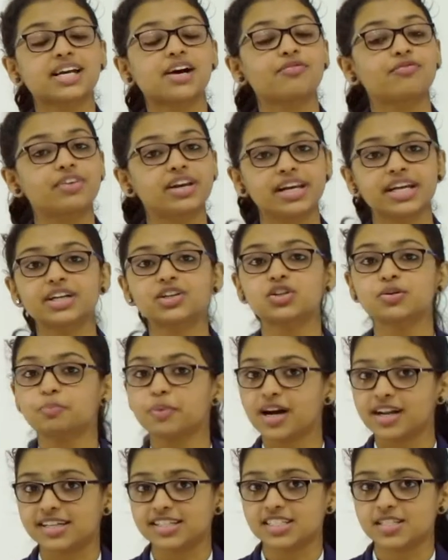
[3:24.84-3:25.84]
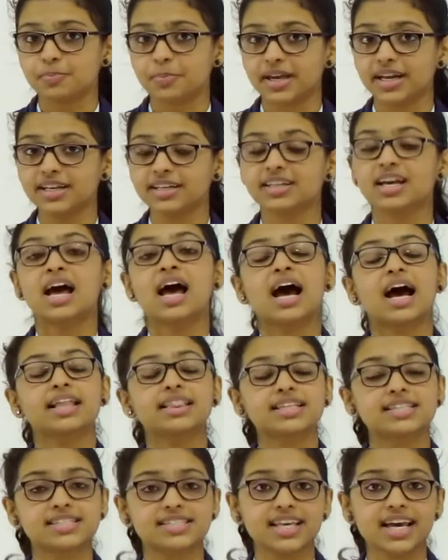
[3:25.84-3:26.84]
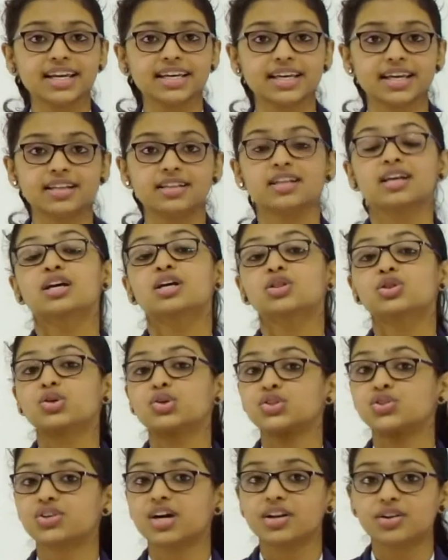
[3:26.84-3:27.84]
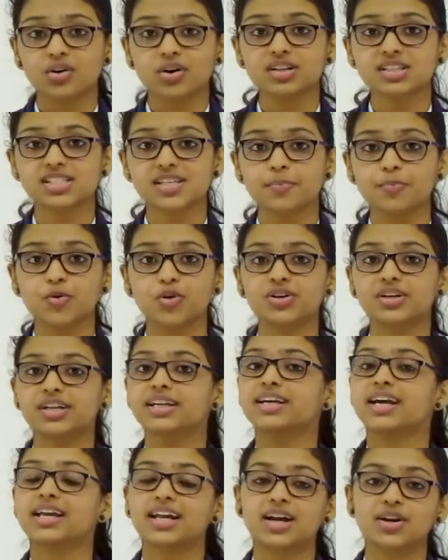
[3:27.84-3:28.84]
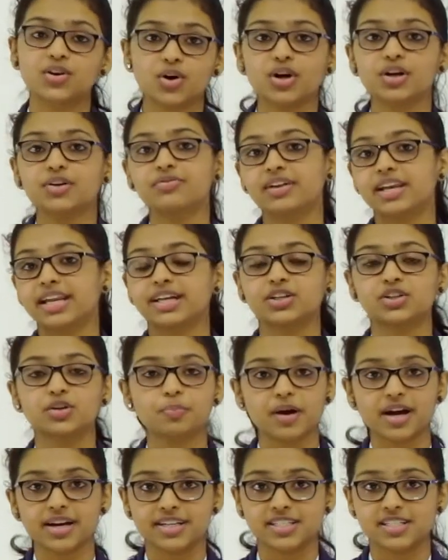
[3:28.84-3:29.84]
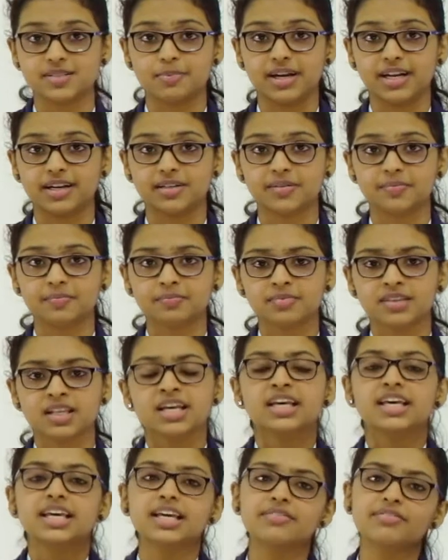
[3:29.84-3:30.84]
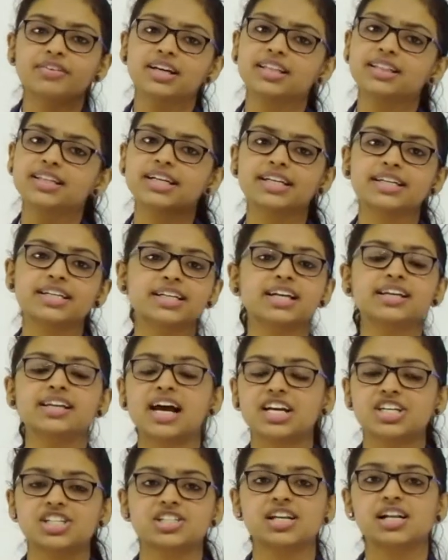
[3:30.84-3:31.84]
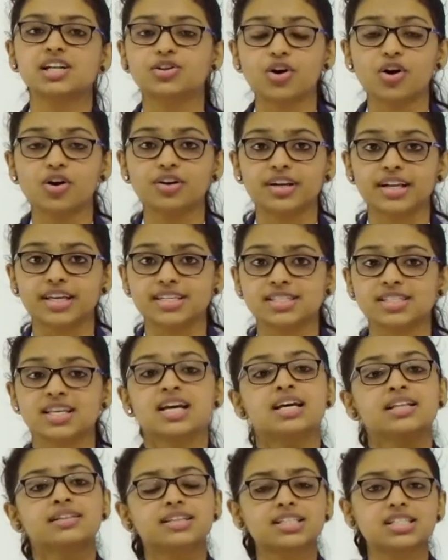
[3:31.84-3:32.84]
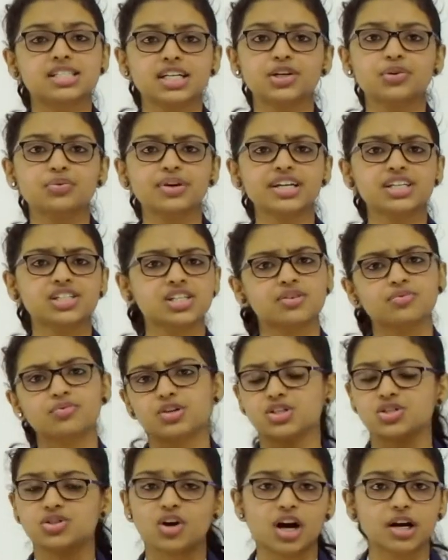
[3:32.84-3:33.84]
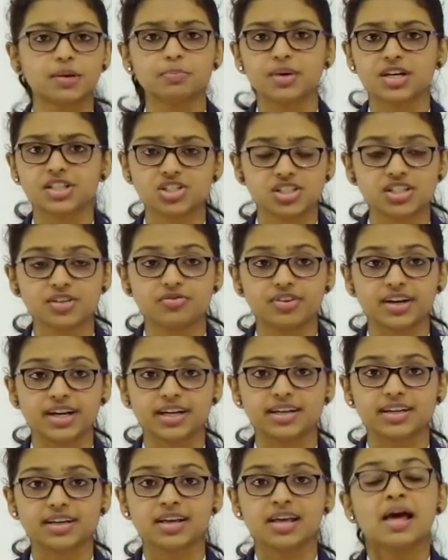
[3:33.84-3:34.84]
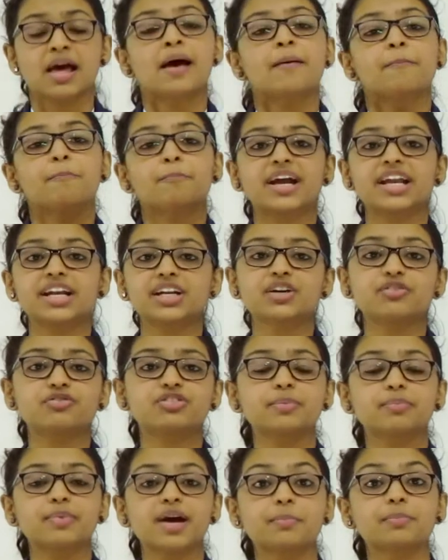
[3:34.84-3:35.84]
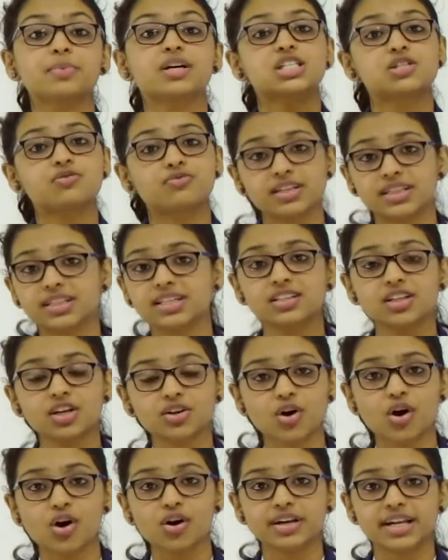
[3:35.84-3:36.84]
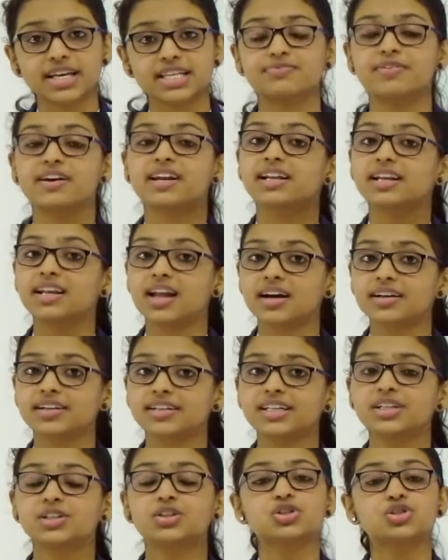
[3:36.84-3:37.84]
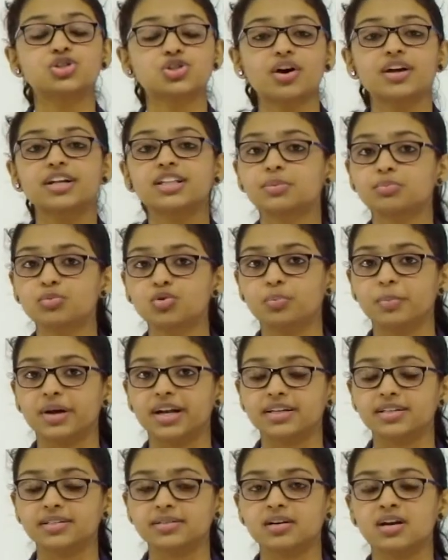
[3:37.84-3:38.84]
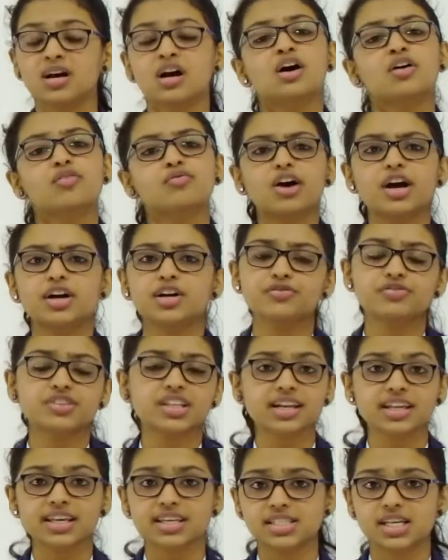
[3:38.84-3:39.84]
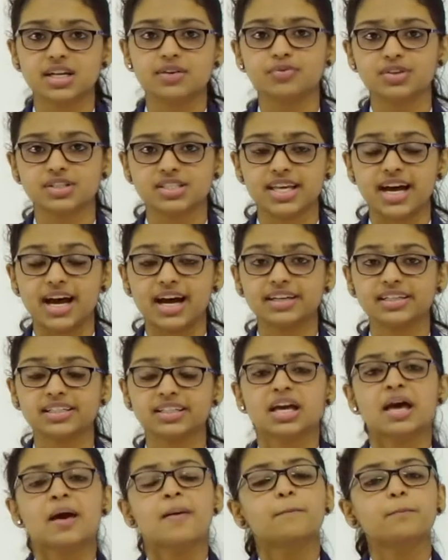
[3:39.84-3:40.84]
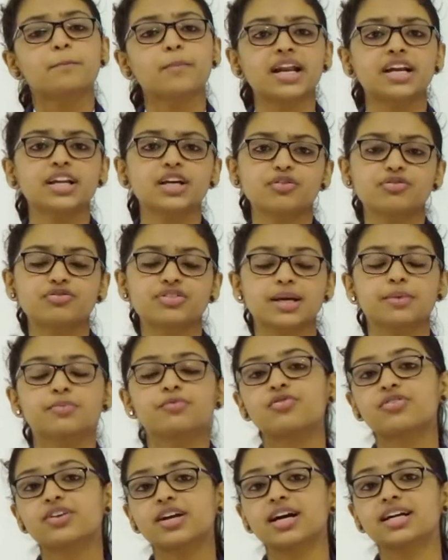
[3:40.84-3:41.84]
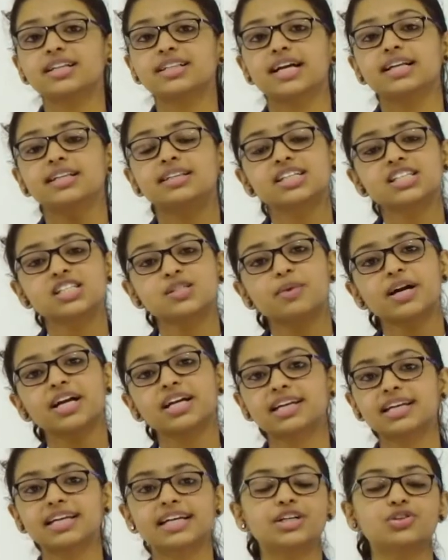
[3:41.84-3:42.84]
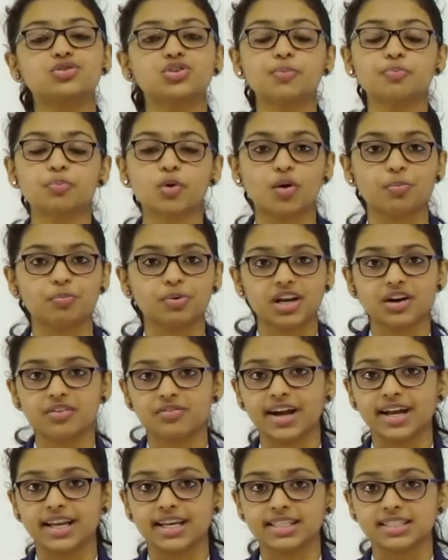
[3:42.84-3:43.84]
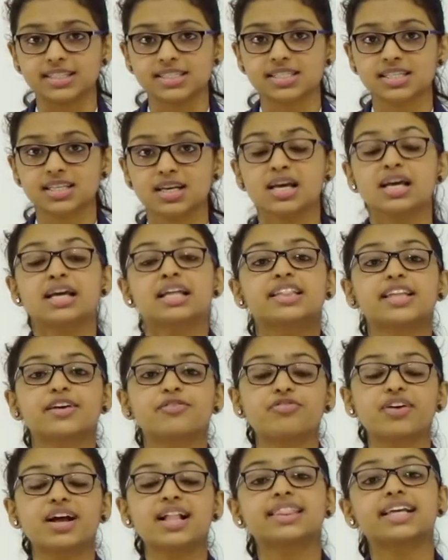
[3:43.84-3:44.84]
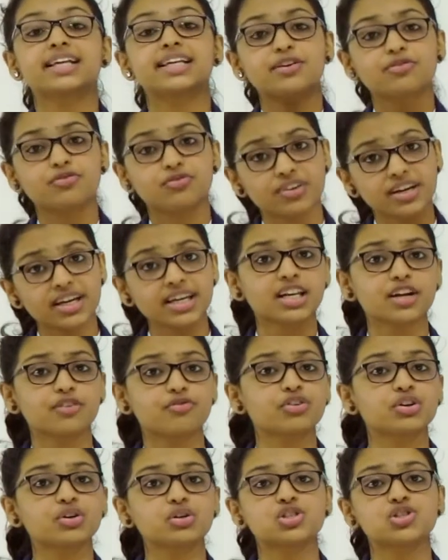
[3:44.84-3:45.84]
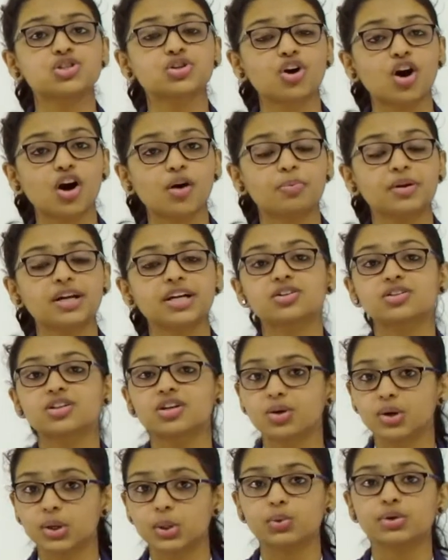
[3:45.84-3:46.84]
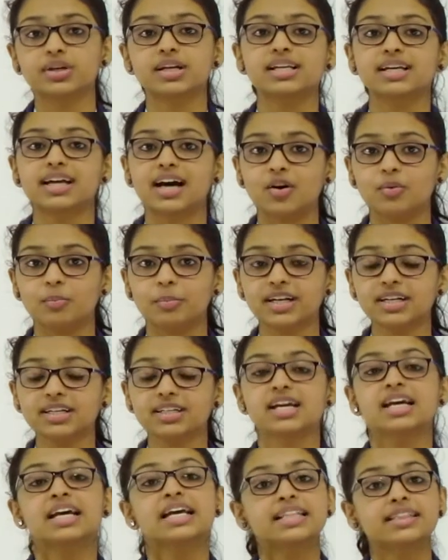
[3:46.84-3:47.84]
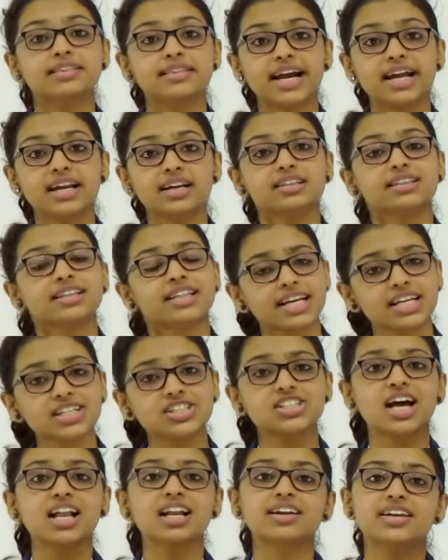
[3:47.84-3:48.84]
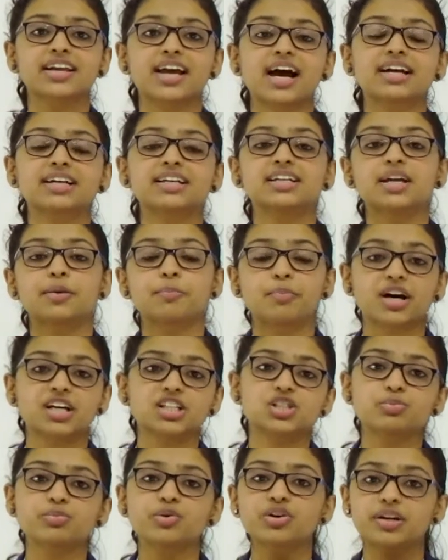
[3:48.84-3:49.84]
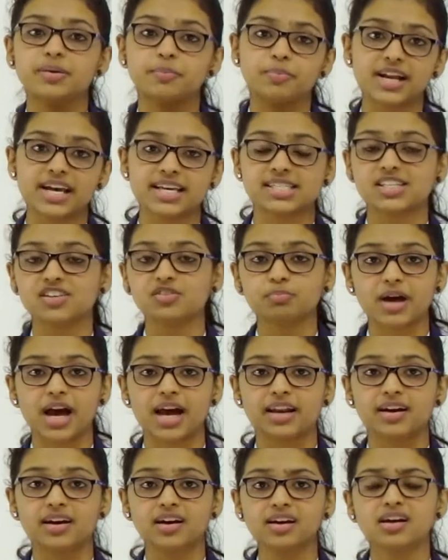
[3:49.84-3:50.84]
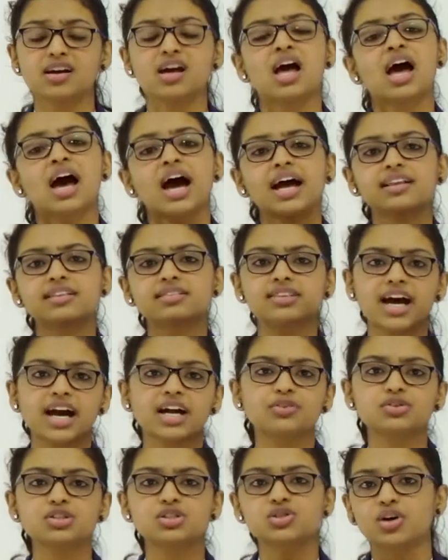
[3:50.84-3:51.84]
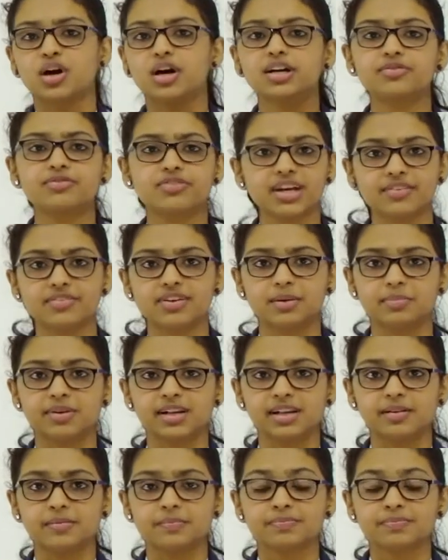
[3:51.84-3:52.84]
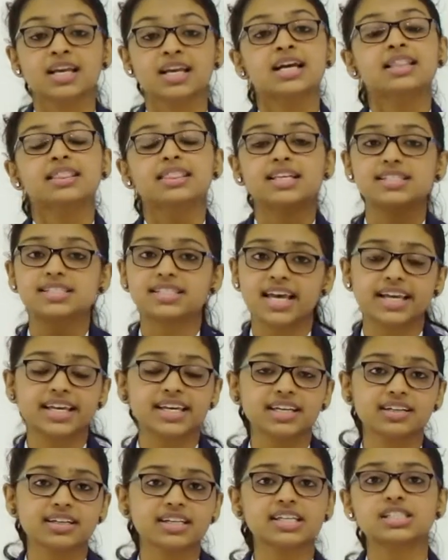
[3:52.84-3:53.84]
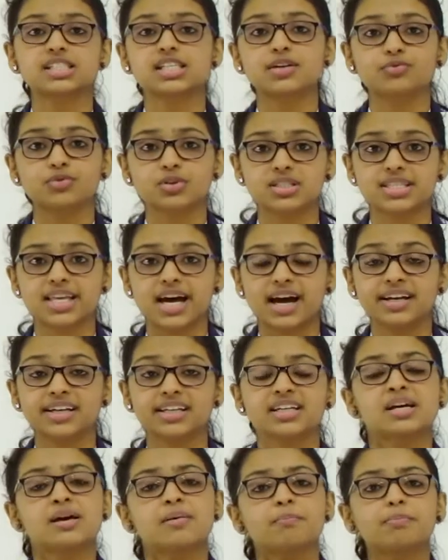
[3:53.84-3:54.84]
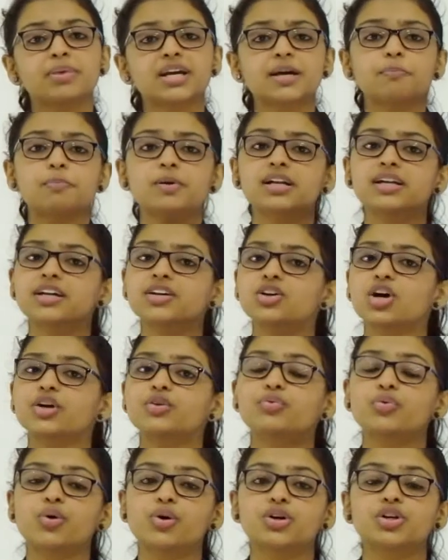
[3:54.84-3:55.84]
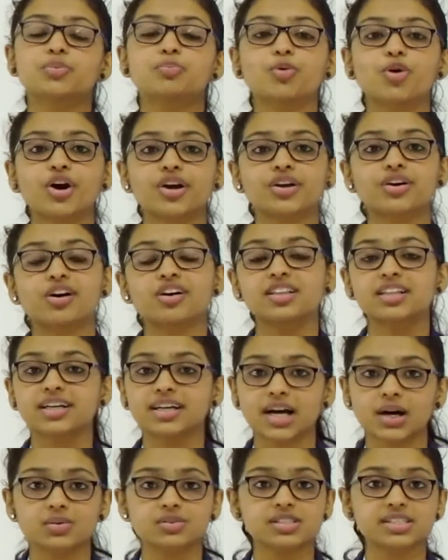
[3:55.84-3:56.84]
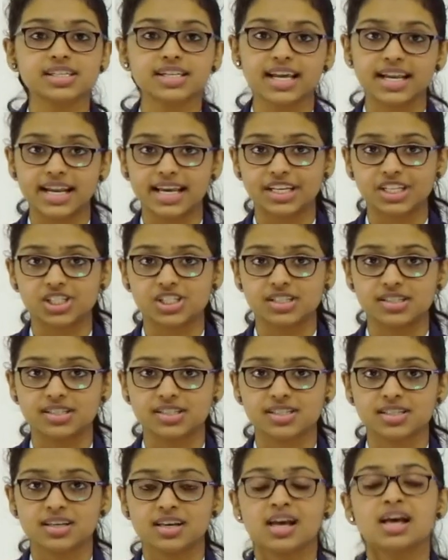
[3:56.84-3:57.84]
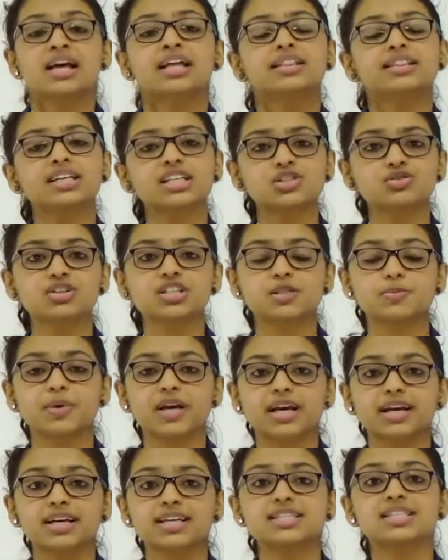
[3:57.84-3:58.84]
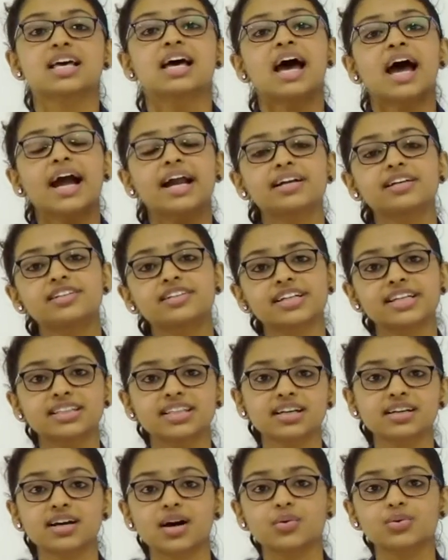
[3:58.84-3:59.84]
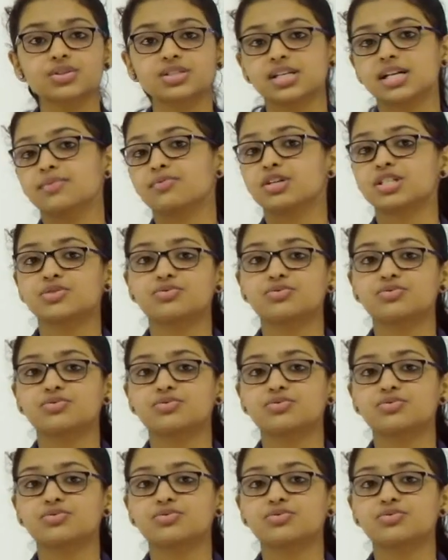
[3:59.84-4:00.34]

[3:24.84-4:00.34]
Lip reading: are willing to participate, and the second, those who are not supporting and are not willing to participate. Even in the Indian National Congress, the situation was not much different. Many of the members within the Congress were reluctant to join the movement. One of the reasons was that many of them feared that this might lead to a popular violence. They felt that if we refuse to cooperate to the colonial government, then they shall react in a much more repressive manner, and that was not favorable. The second reason was that people did not want to boycott the council elections. This was because entering the council was